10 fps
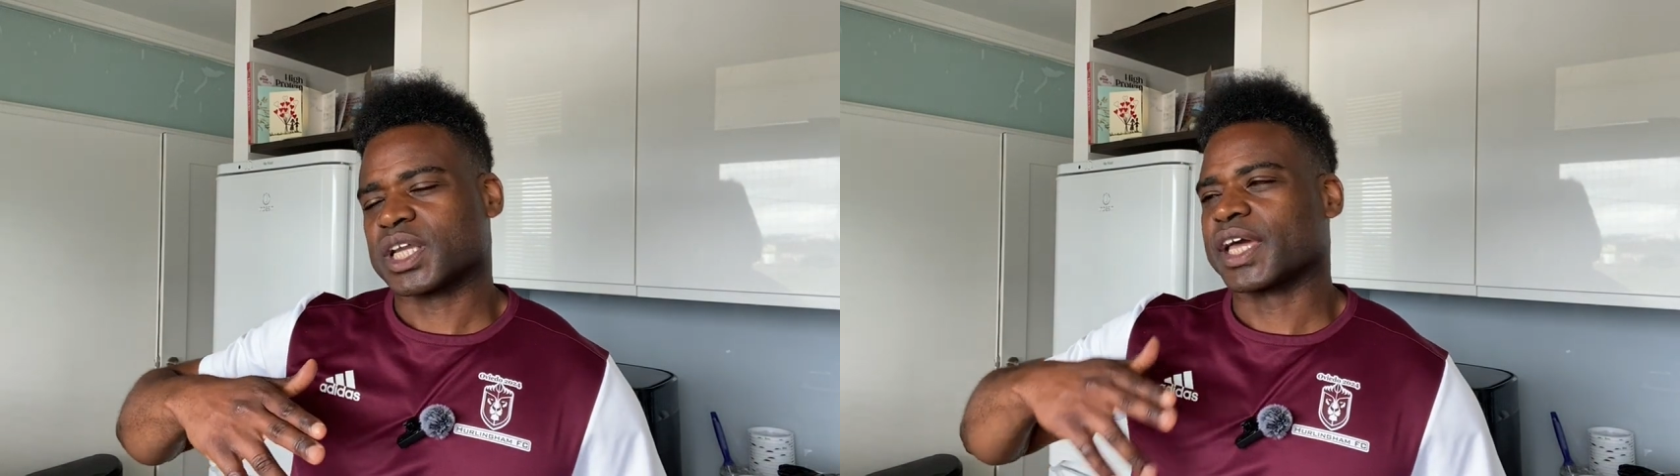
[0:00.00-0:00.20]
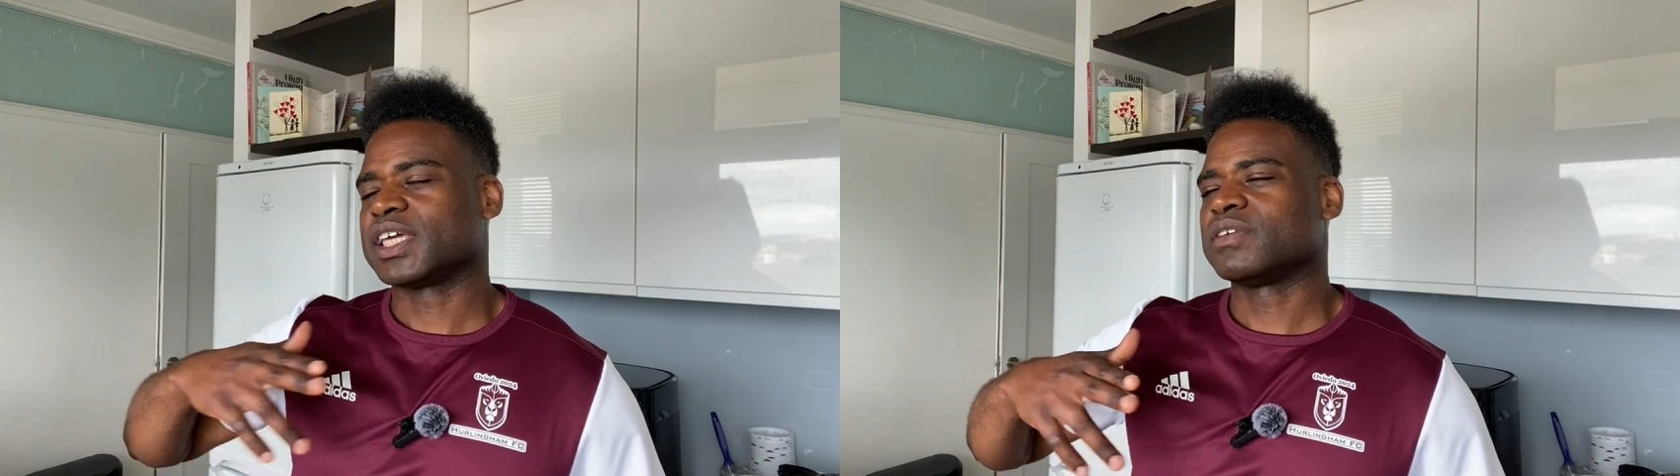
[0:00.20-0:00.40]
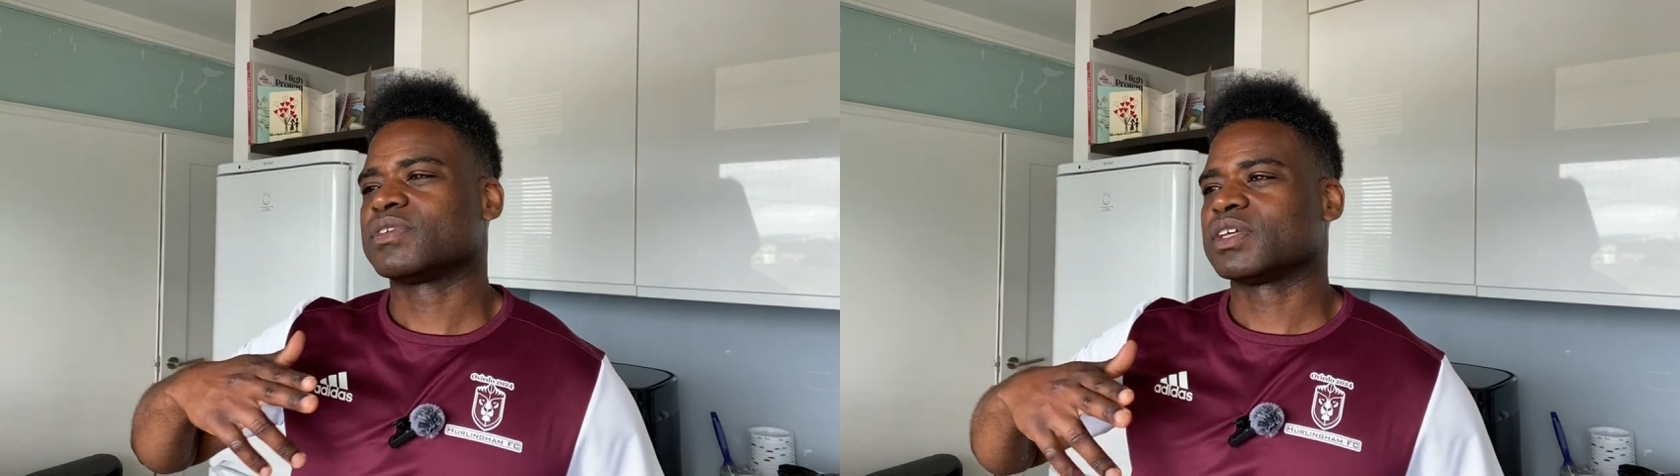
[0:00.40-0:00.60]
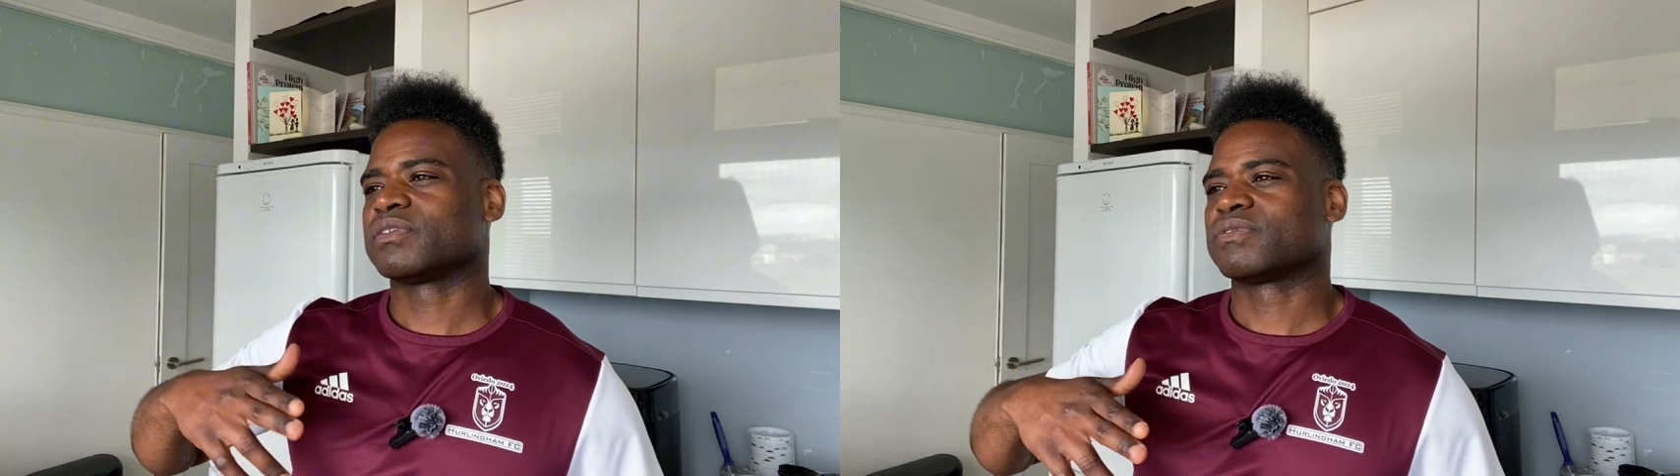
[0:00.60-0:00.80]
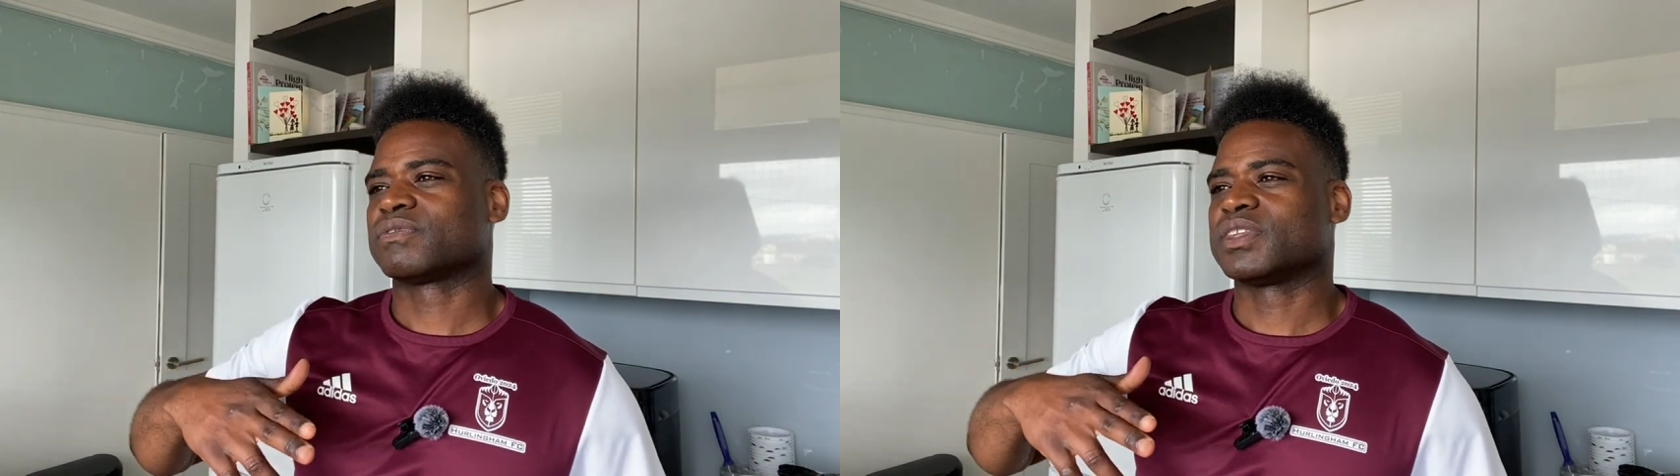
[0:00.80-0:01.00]
Like, even
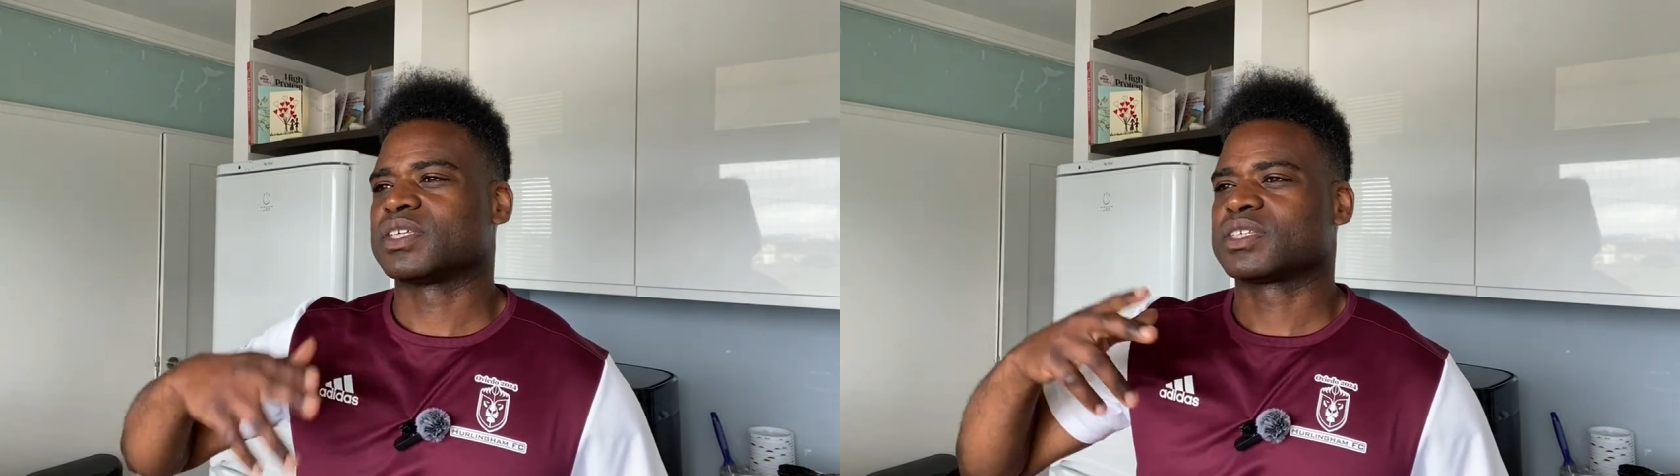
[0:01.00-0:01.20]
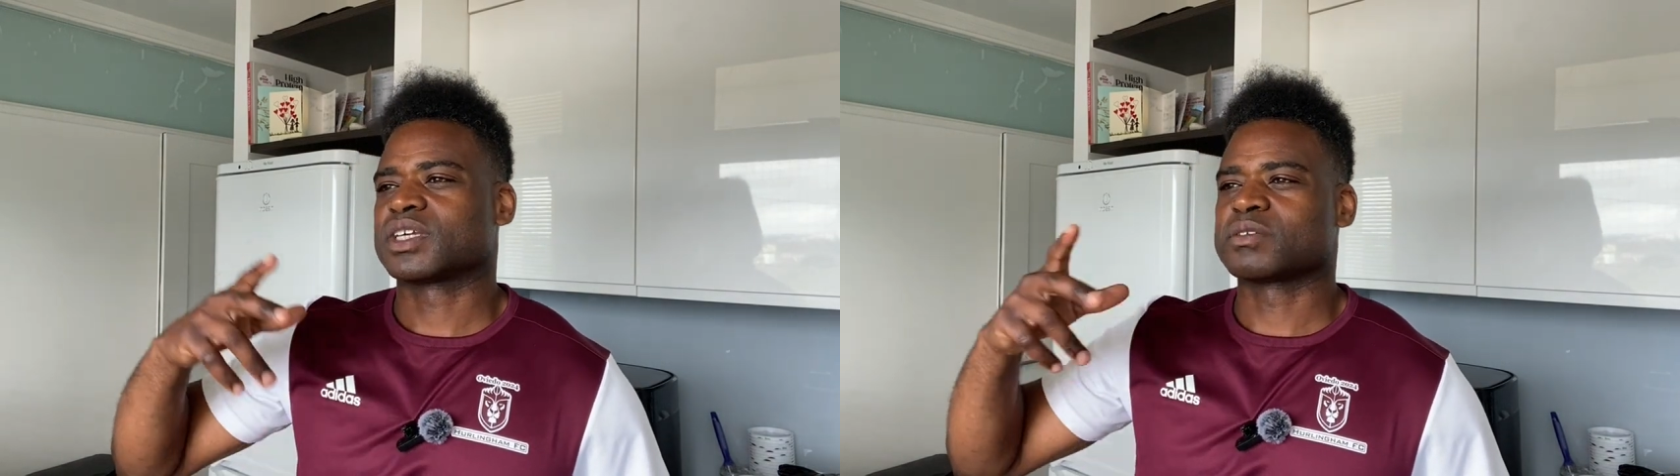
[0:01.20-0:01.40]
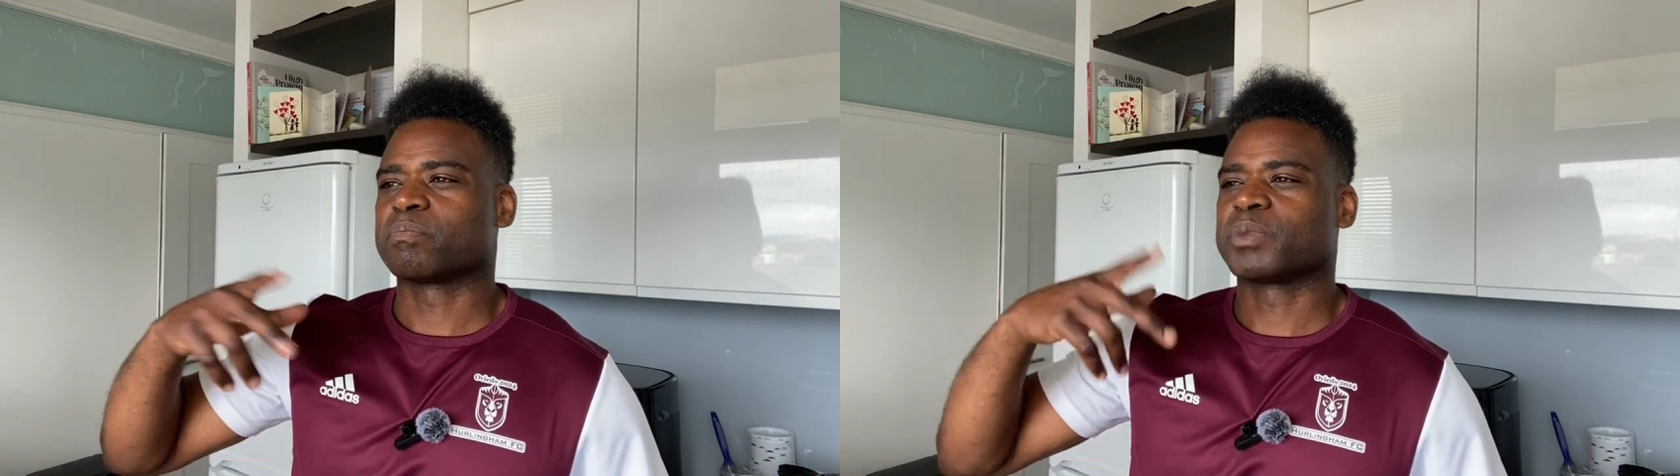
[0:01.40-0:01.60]
if this doesn't